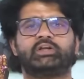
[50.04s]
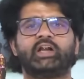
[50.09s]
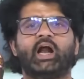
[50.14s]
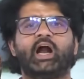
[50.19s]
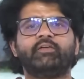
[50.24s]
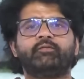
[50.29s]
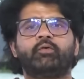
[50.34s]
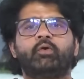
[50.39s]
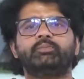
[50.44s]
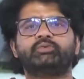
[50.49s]

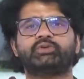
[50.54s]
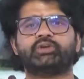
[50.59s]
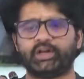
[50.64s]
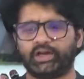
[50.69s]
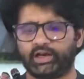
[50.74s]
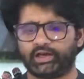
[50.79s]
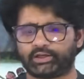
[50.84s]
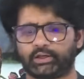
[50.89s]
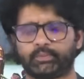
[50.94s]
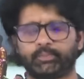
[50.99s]
landforms
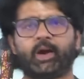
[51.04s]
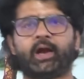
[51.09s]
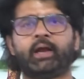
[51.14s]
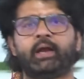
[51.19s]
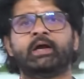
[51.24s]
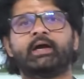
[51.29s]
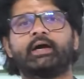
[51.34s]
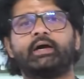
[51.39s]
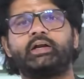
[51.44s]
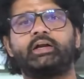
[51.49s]
created by
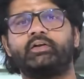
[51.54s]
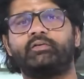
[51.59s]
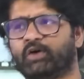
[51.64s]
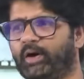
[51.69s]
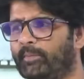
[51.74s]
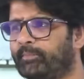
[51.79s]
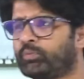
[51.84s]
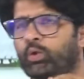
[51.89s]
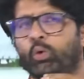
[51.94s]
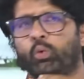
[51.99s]

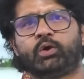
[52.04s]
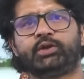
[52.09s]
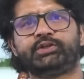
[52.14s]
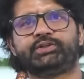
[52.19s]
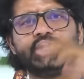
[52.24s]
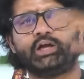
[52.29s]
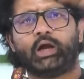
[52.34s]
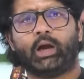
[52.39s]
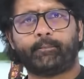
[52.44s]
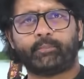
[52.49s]
river. What is
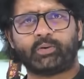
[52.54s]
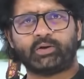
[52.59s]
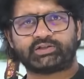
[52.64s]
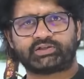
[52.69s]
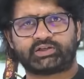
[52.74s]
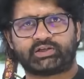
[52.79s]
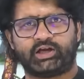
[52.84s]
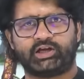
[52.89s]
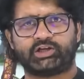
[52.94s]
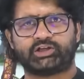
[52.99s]
the upper
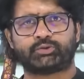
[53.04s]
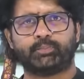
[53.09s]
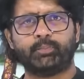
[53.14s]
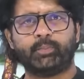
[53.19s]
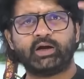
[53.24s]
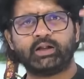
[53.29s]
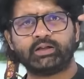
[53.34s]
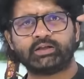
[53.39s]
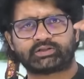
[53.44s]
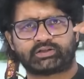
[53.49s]
stage,
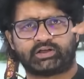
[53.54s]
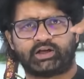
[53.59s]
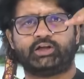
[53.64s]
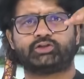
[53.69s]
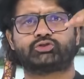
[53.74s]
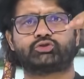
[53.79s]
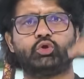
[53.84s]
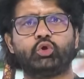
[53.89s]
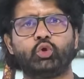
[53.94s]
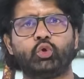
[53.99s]
middle
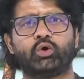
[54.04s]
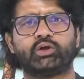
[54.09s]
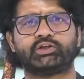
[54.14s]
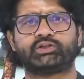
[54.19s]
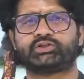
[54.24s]
stage, lower